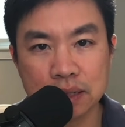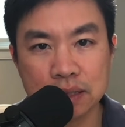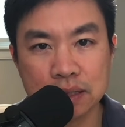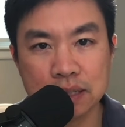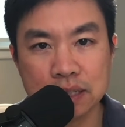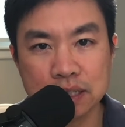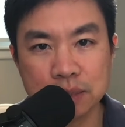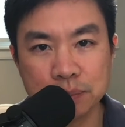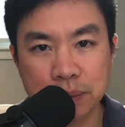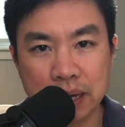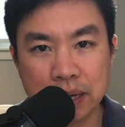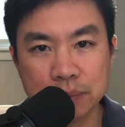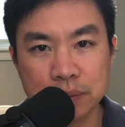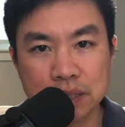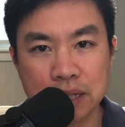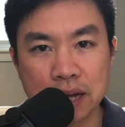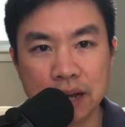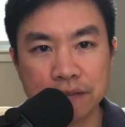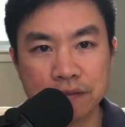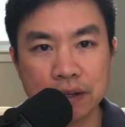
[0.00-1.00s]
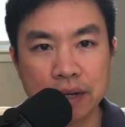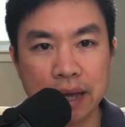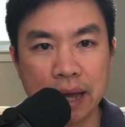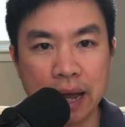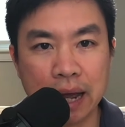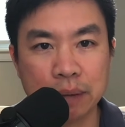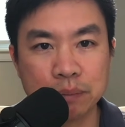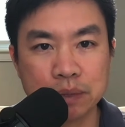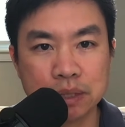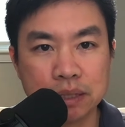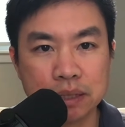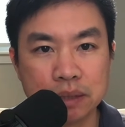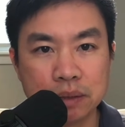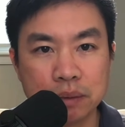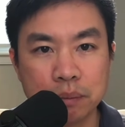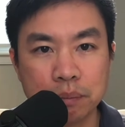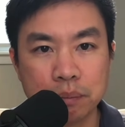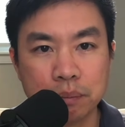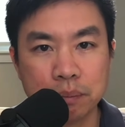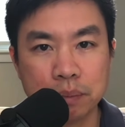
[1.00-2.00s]
This pain was often absent,
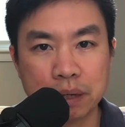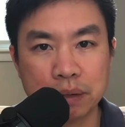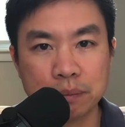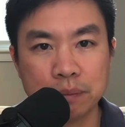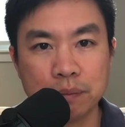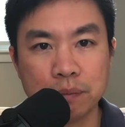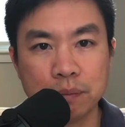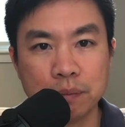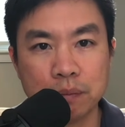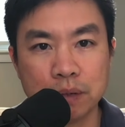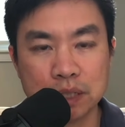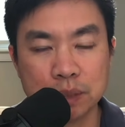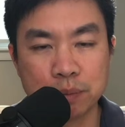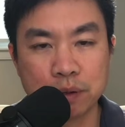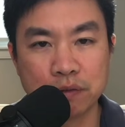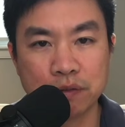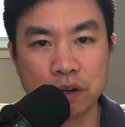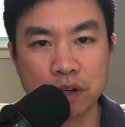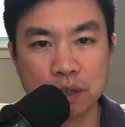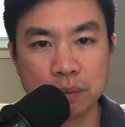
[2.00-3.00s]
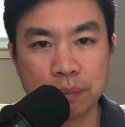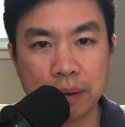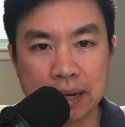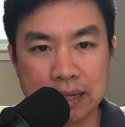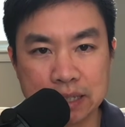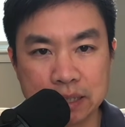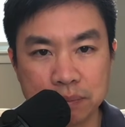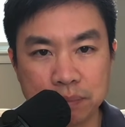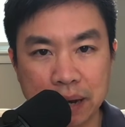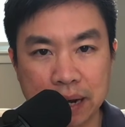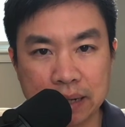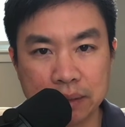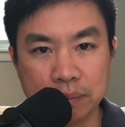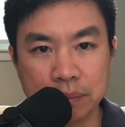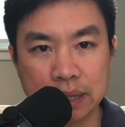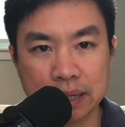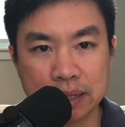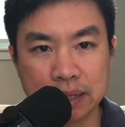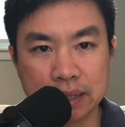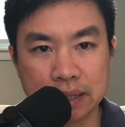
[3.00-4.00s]
but was provoked by spine
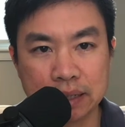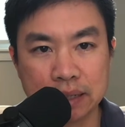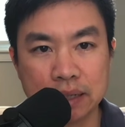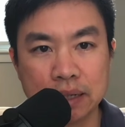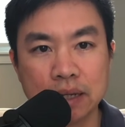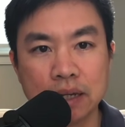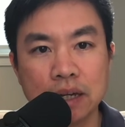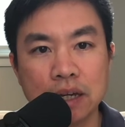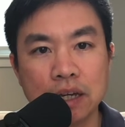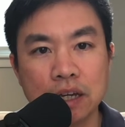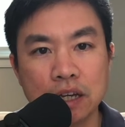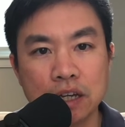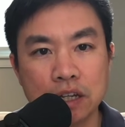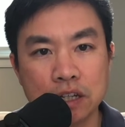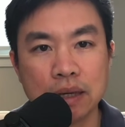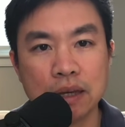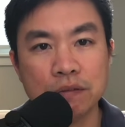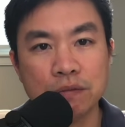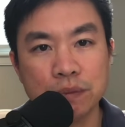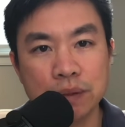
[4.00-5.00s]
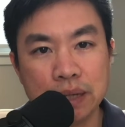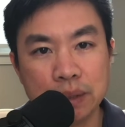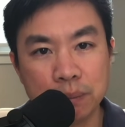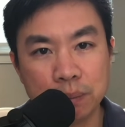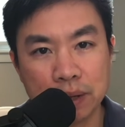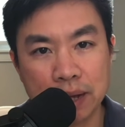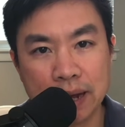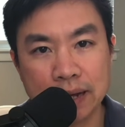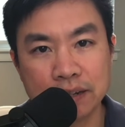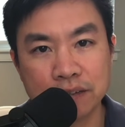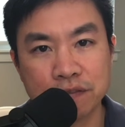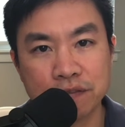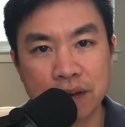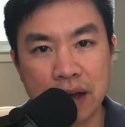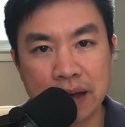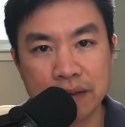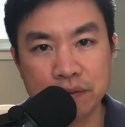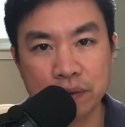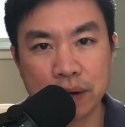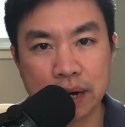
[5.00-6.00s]
bending. If we apply the
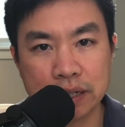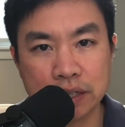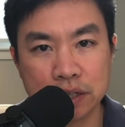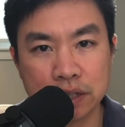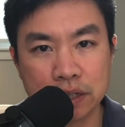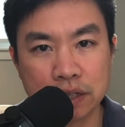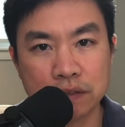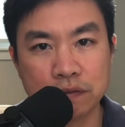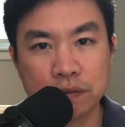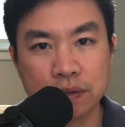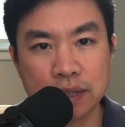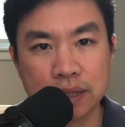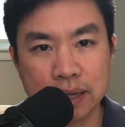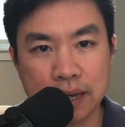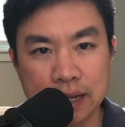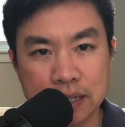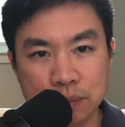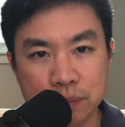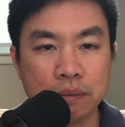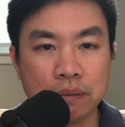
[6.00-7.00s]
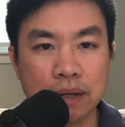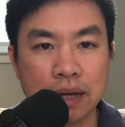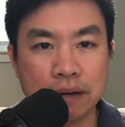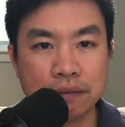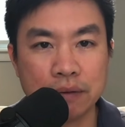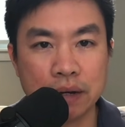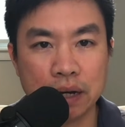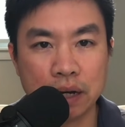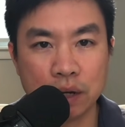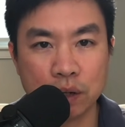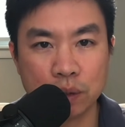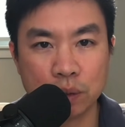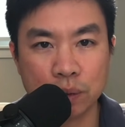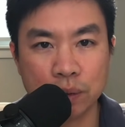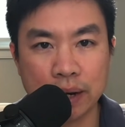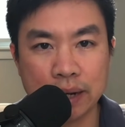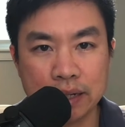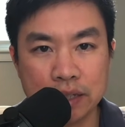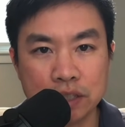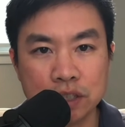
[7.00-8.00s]
5 criteria for the case, we have a
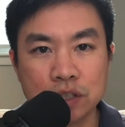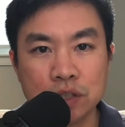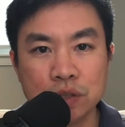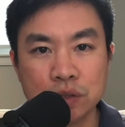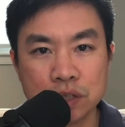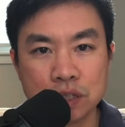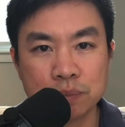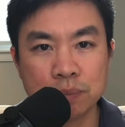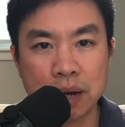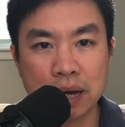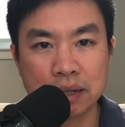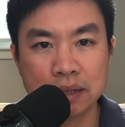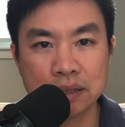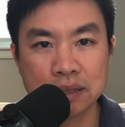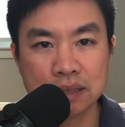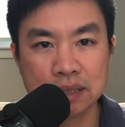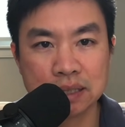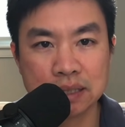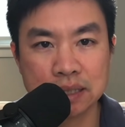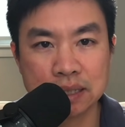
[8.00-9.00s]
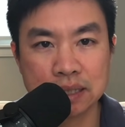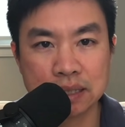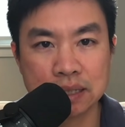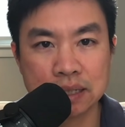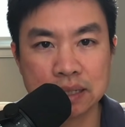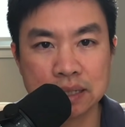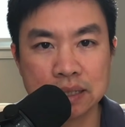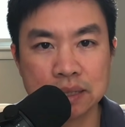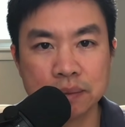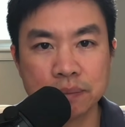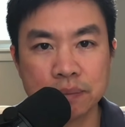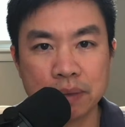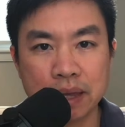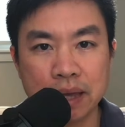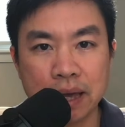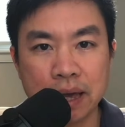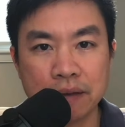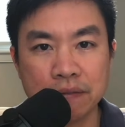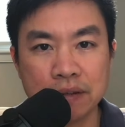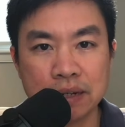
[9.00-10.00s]
grade 2 spondylolisthesis,
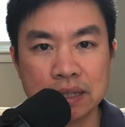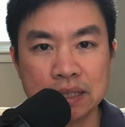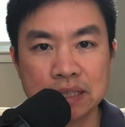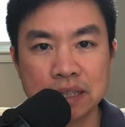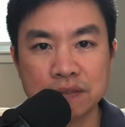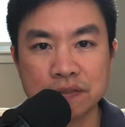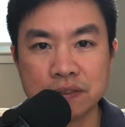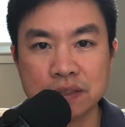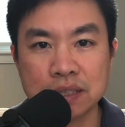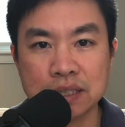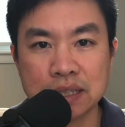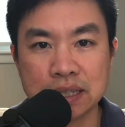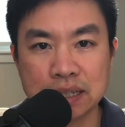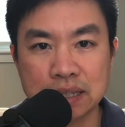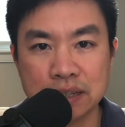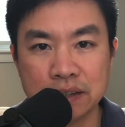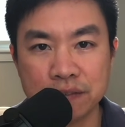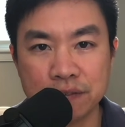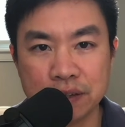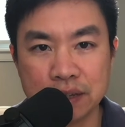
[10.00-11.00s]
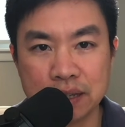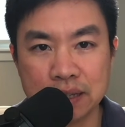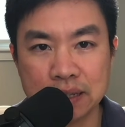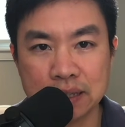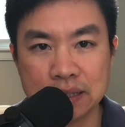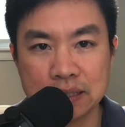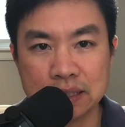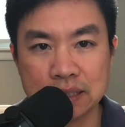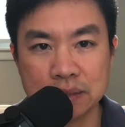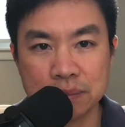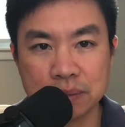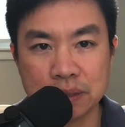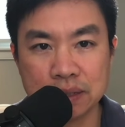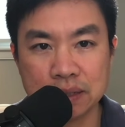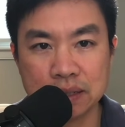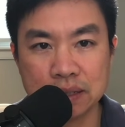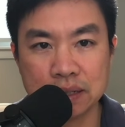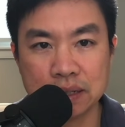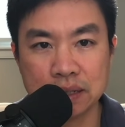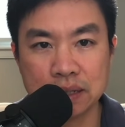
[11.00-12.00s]
evidence of significant
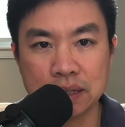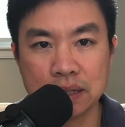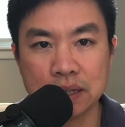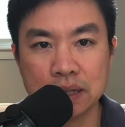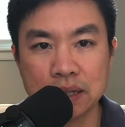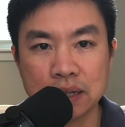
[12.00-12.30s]
instability,